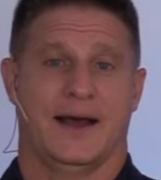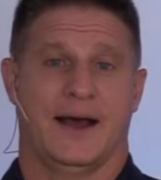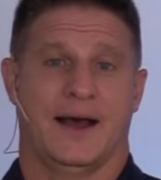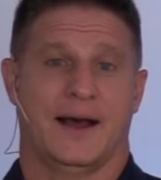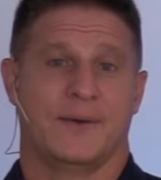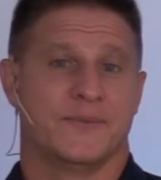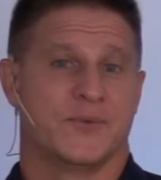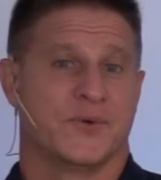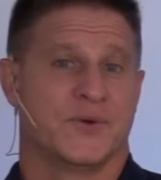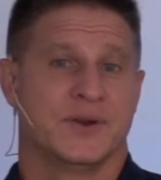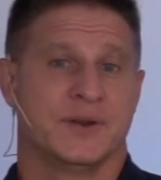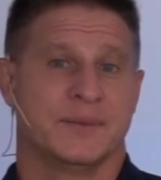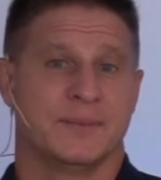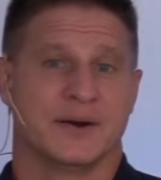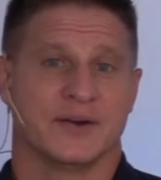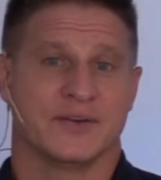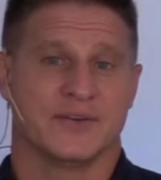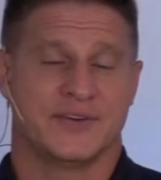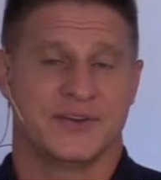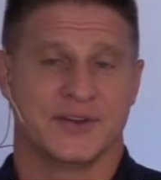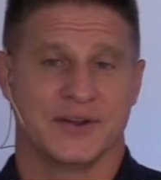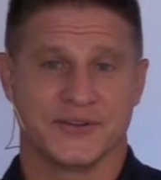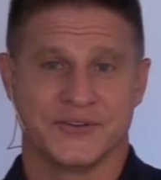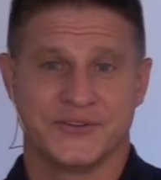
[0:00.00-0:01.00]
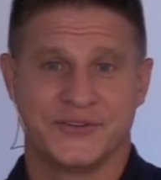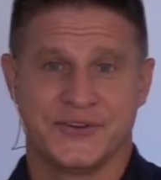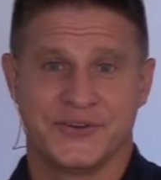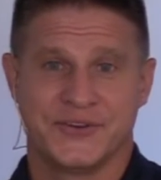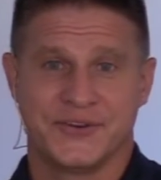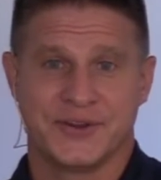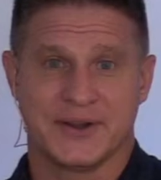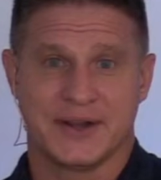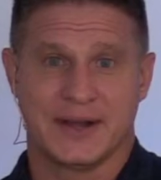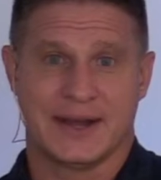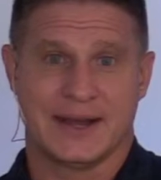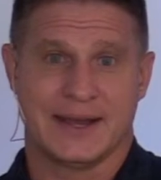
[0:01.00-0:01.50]
I'm worried about
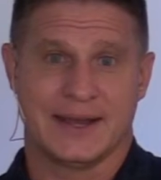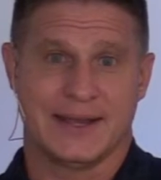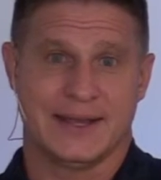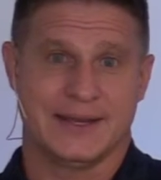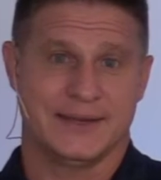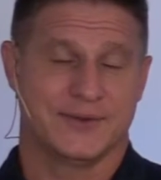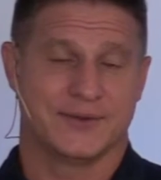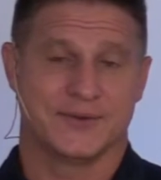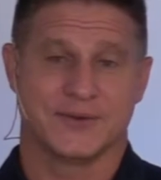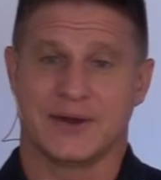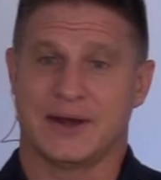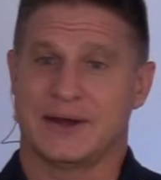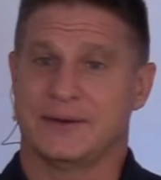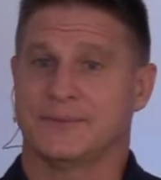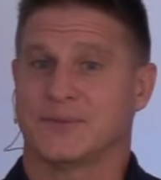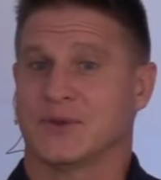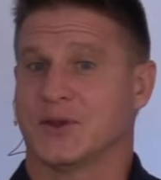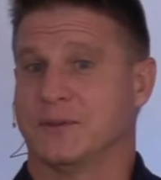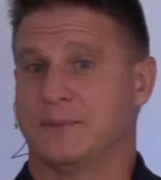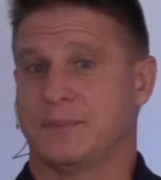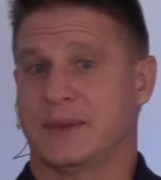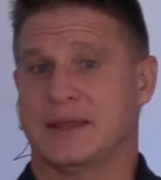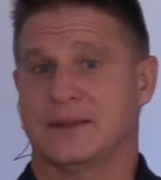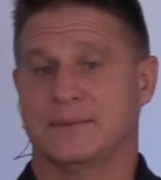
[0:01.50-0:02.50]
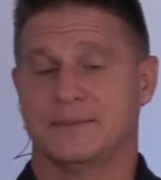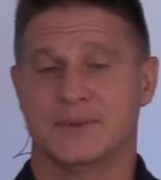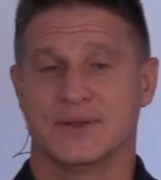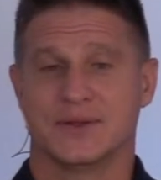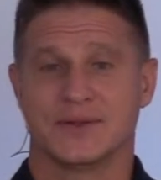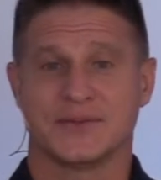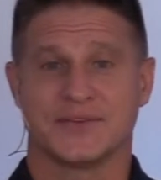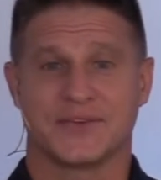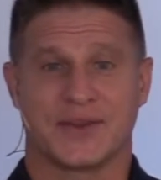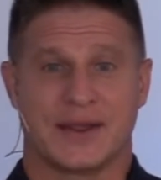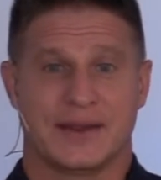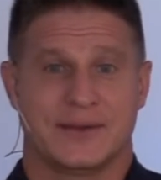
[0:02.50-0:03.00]
shelter. I don't know how I'm going to pay the
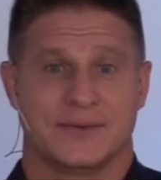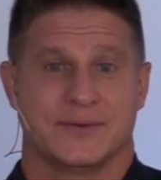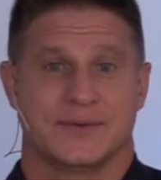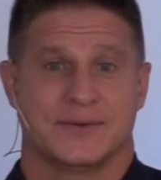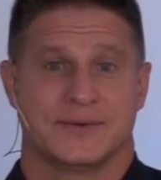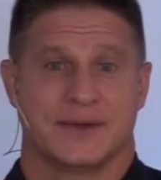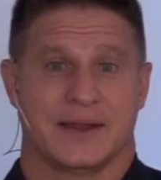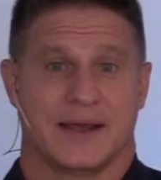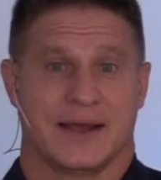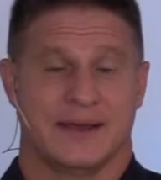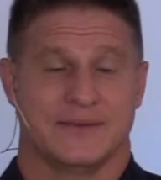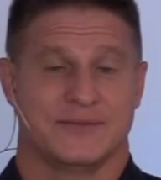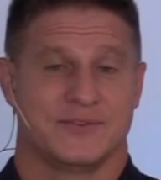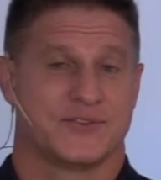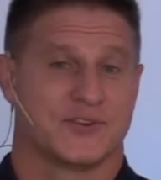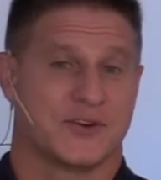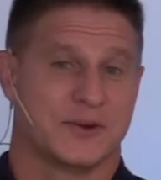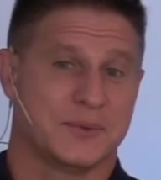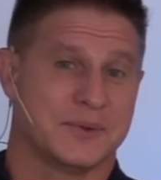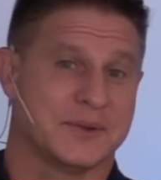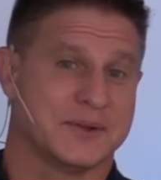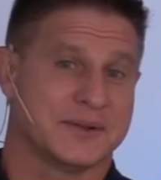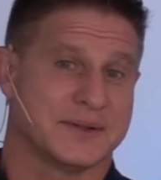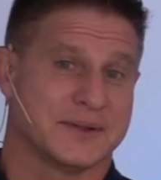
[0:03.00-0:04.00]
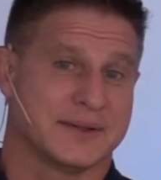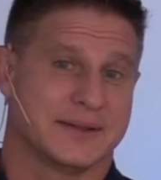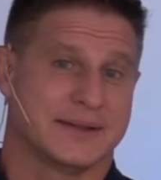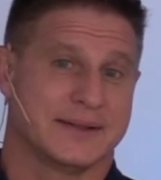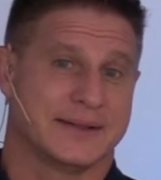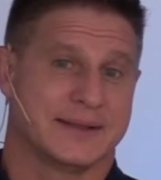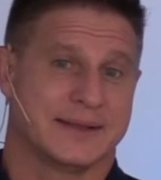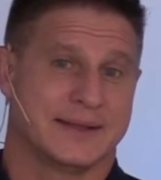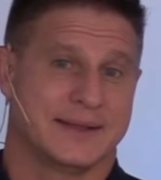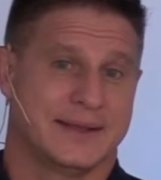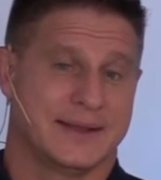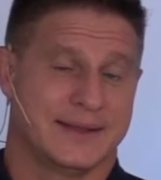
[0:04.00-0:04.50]
bills. I have trouble
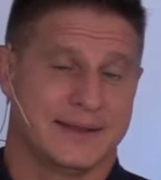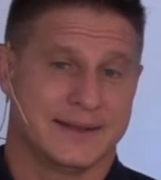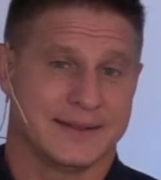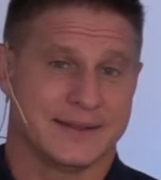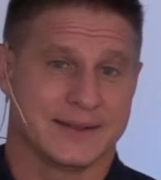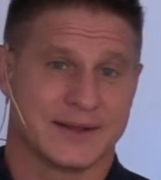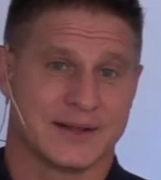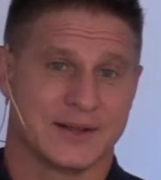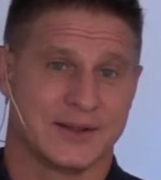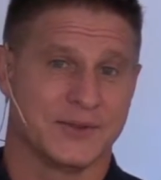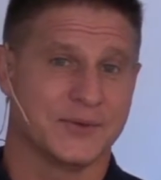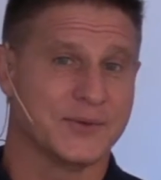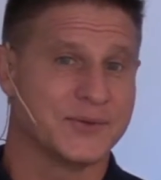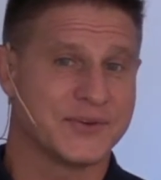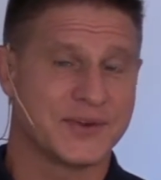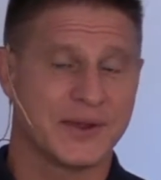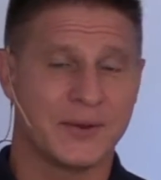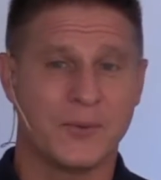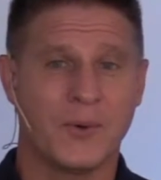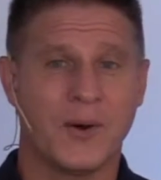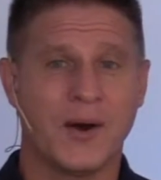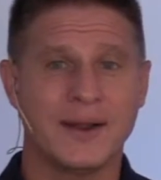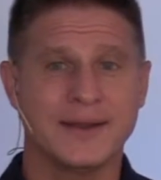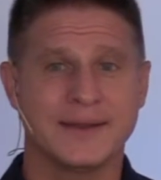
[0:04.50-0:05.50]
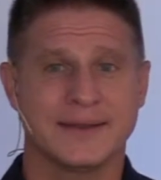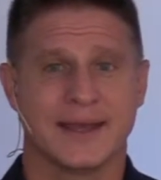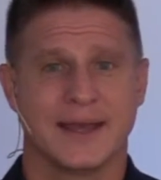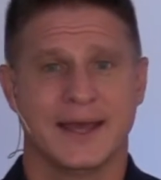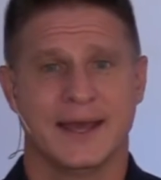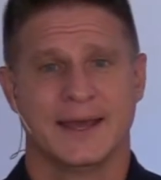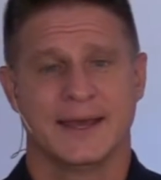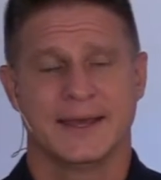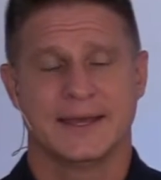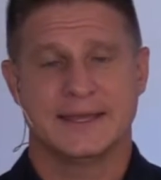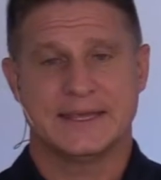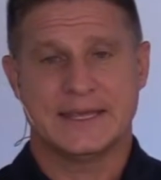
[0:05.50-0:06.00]
getting the clothes I want.
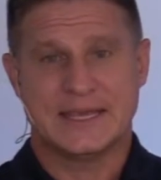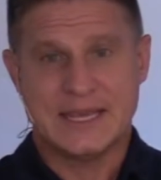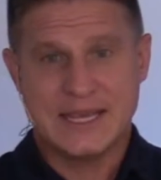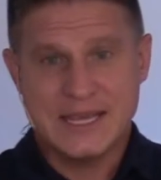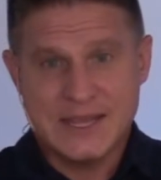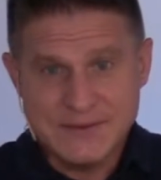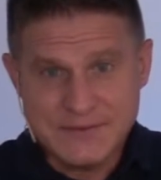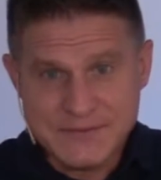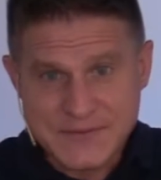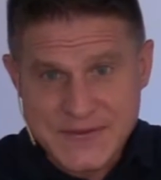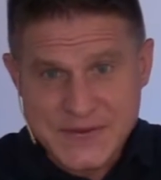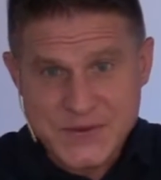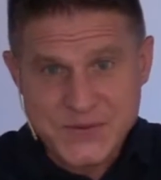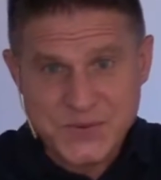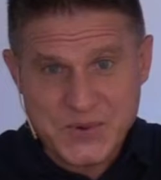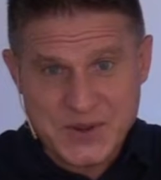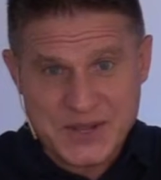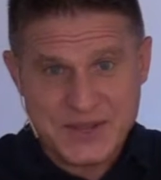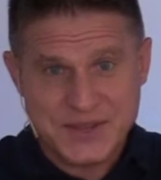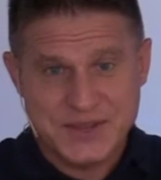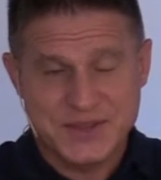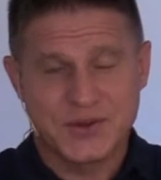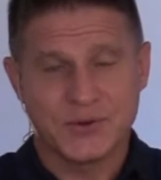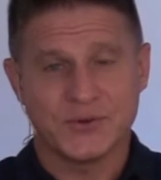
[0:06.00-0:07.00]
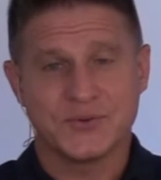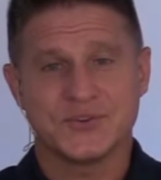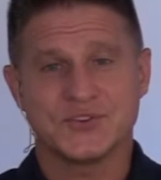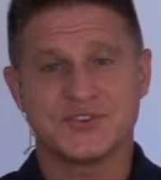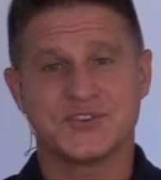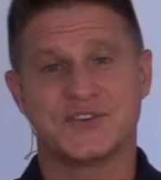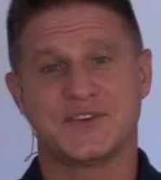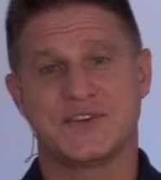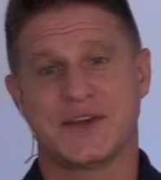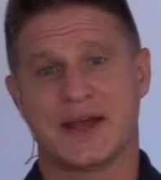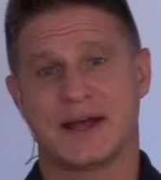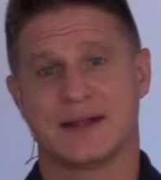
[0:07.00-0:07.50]
Even with
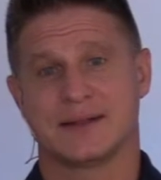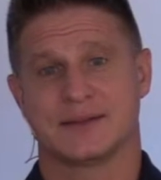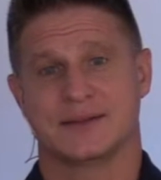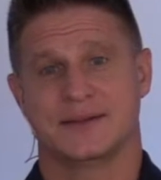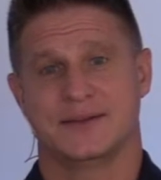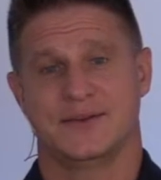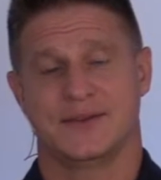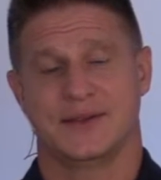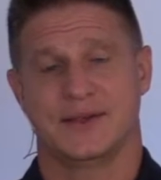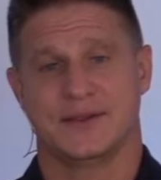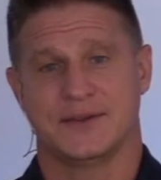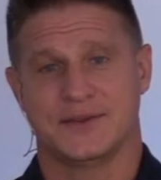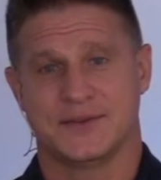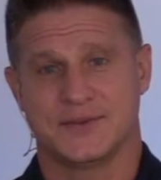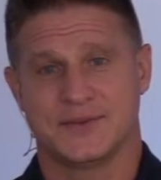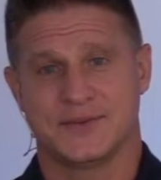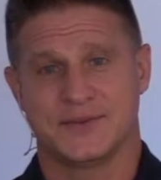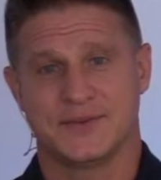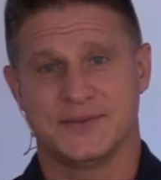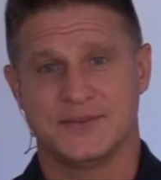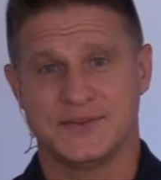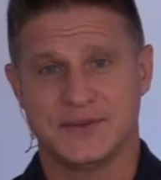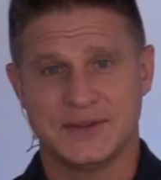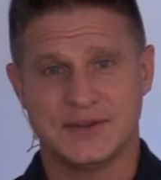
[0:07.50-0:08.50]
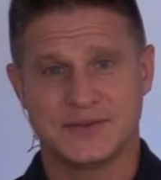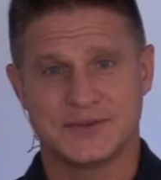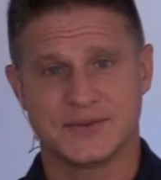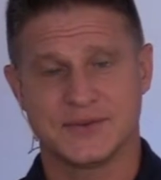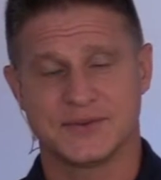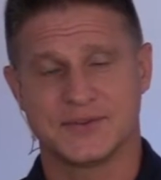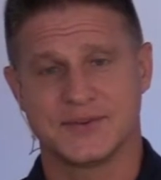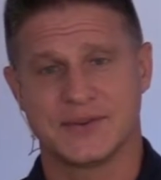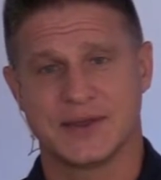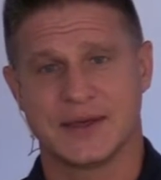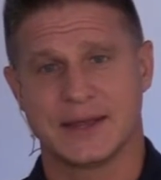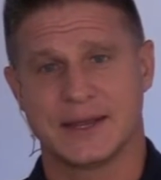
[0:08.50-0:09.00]
those challenges,
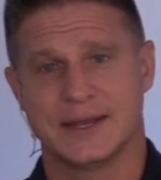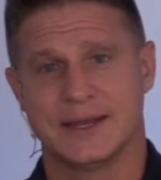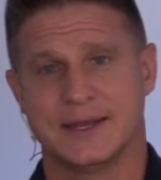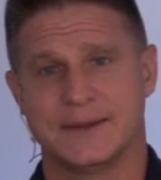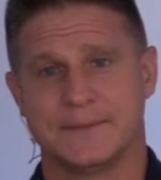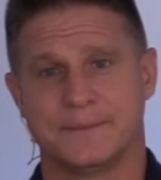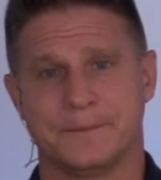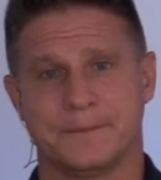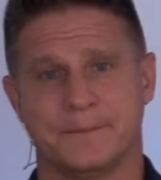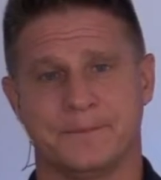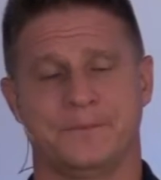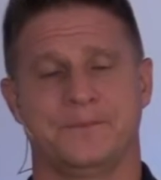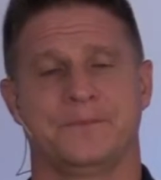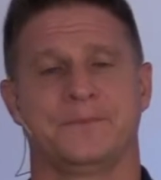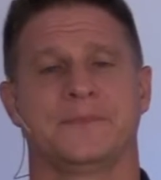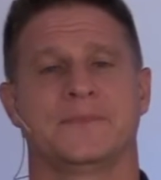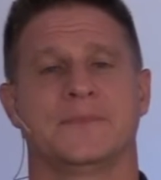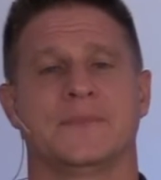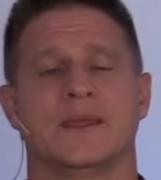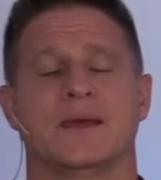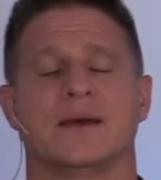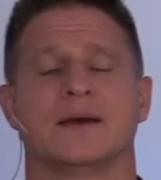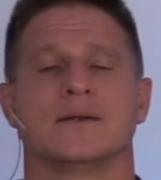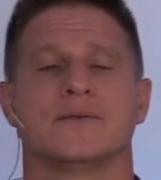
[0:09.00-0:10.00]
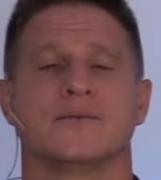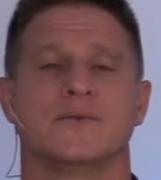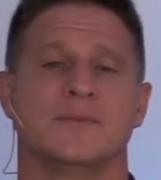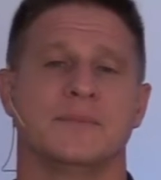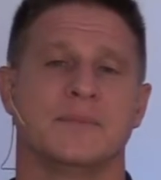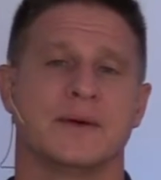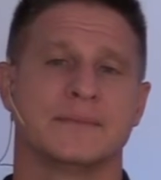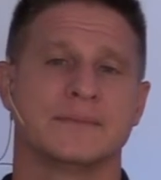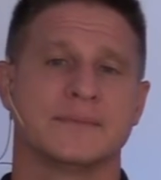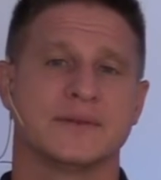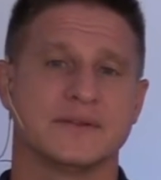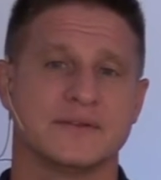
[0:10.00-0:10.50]
Jesus said,
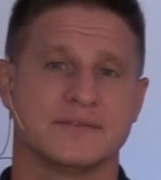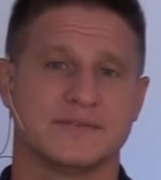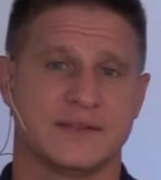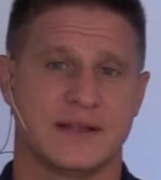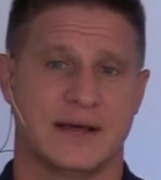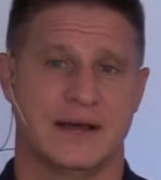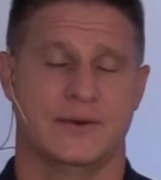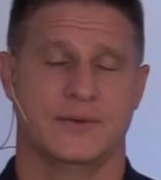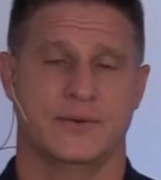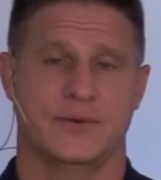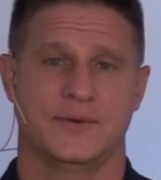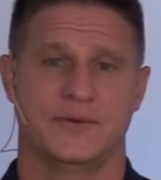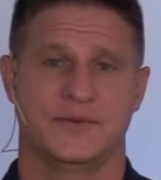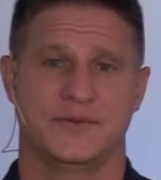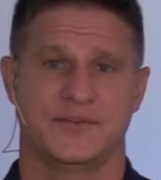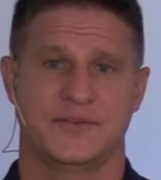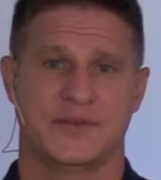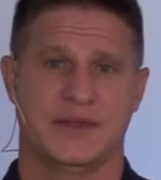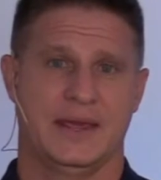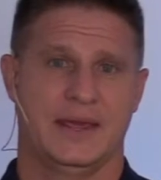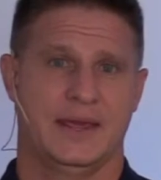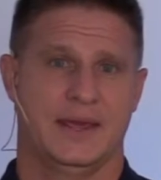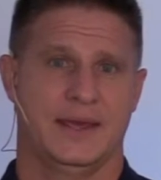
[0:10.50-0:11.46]
remember the flowers.